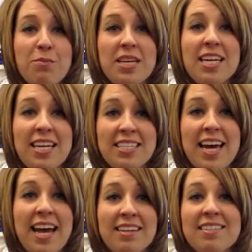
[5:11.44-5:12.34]
beginning
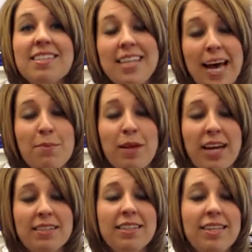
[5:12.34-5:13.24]
to end the
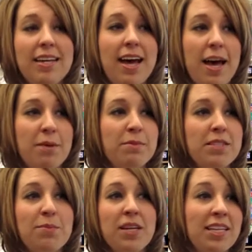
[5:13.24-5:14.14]
timeline. Um,
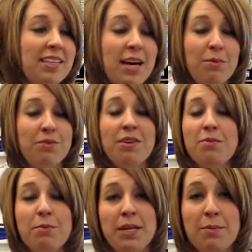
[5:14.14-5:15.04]
something like that we've
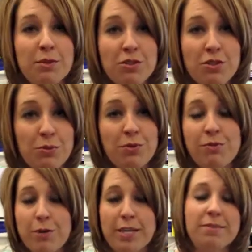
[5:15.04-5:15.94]
never been able to do
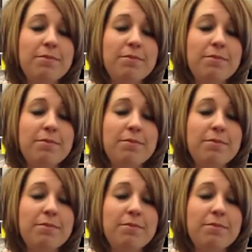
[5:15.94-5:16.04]
before.